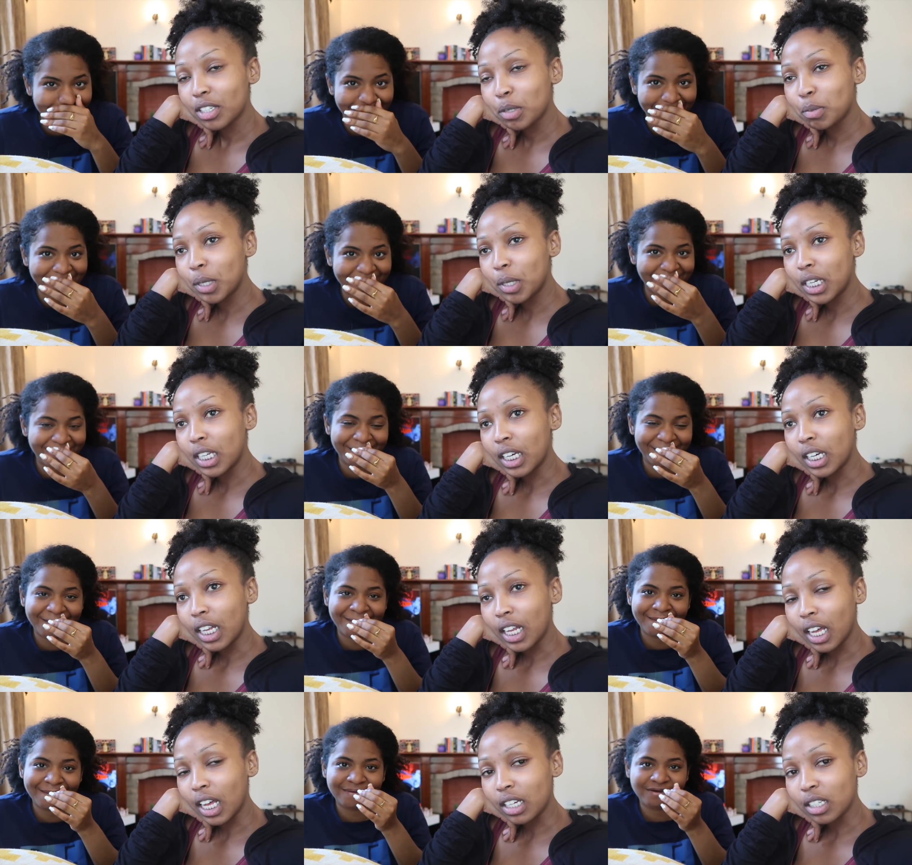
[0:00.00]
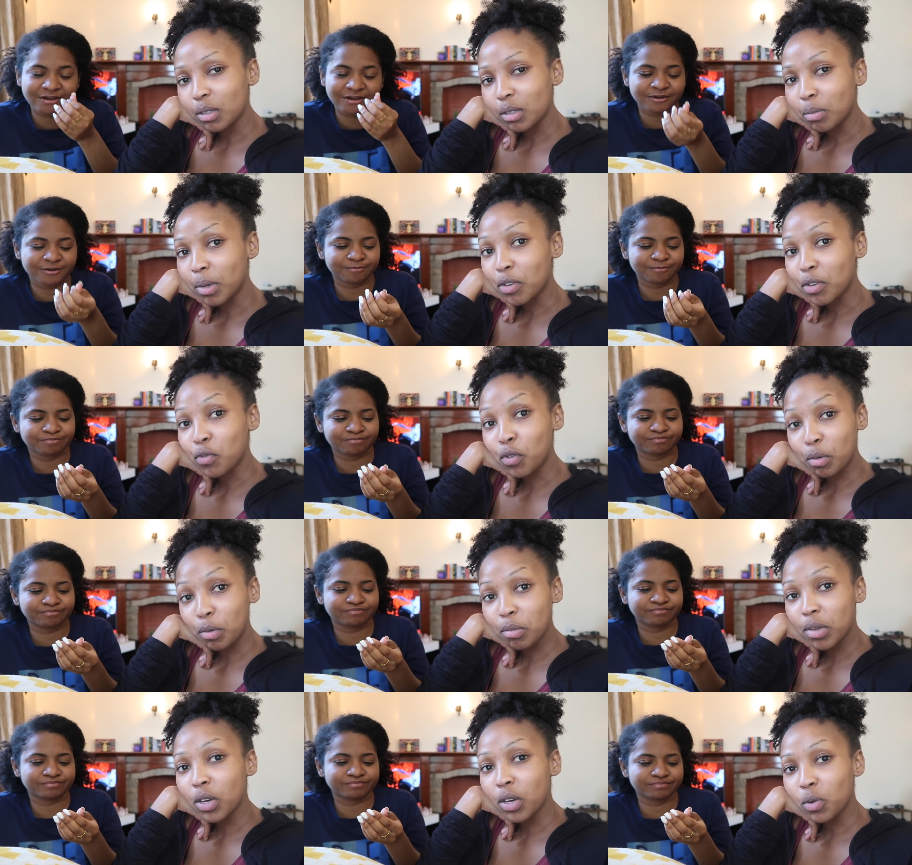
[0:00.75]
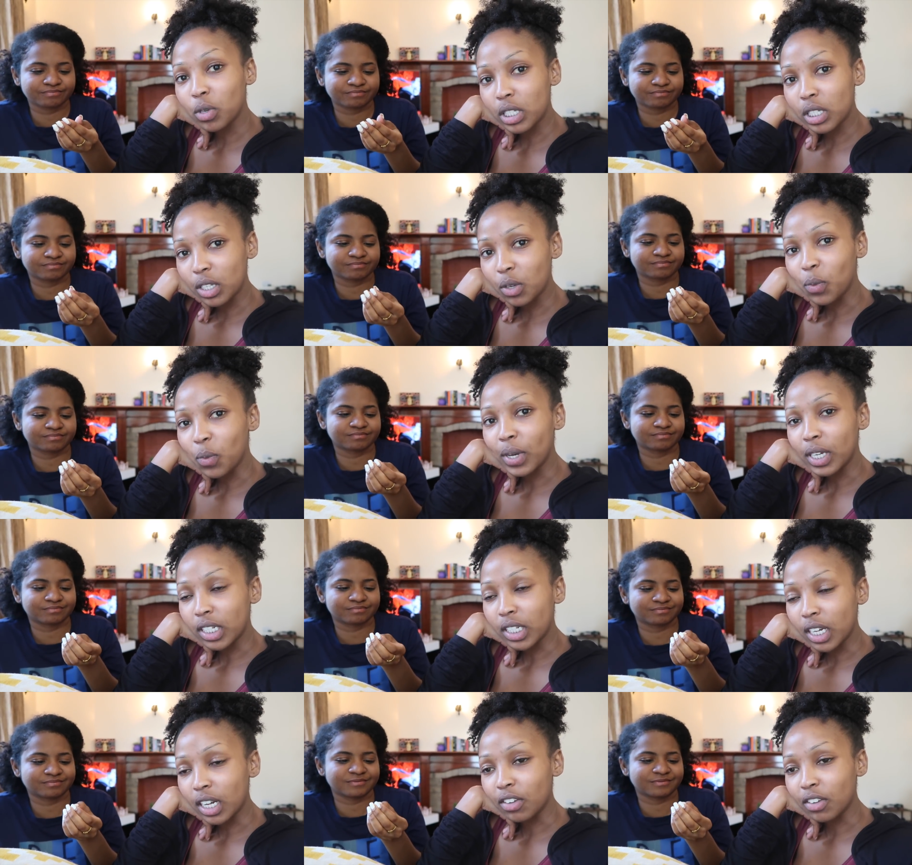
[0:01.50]
Speaker 1: yeah. spinning class but for me it was the
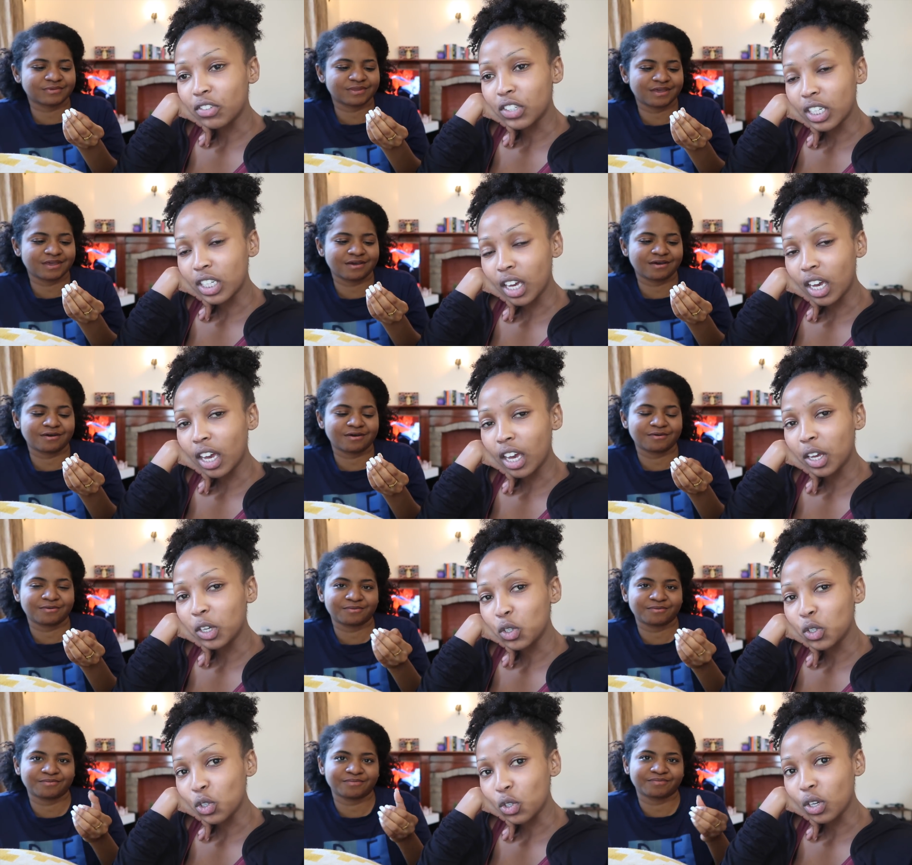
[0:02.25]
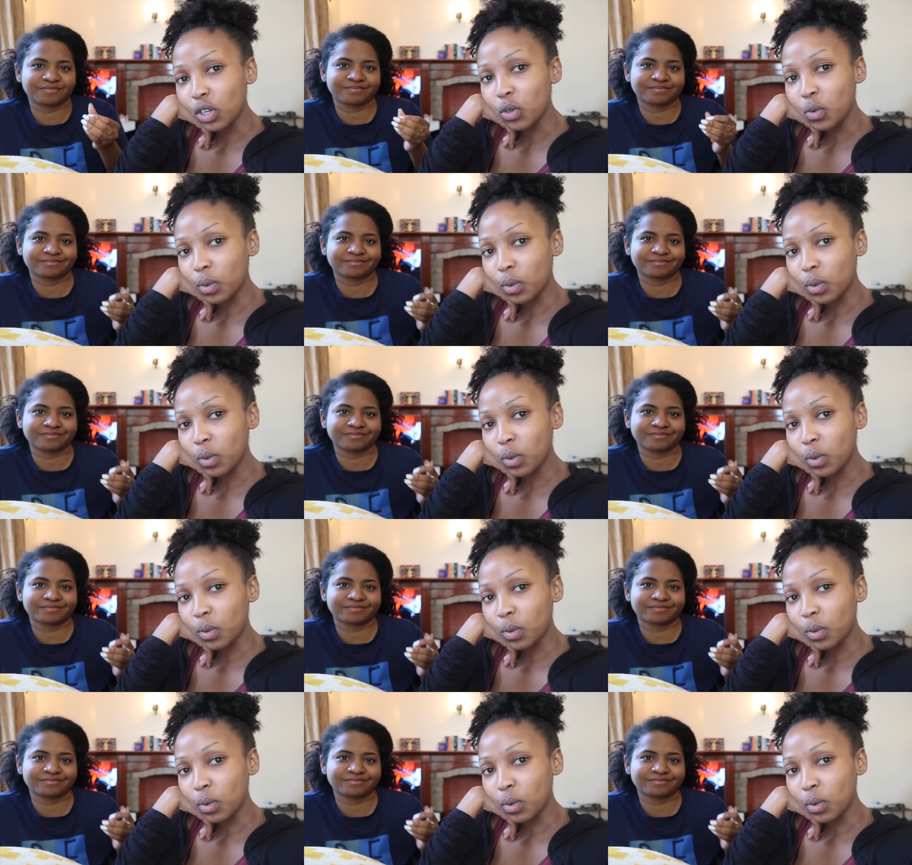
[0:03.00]
weightlifting yeah. i enjoyed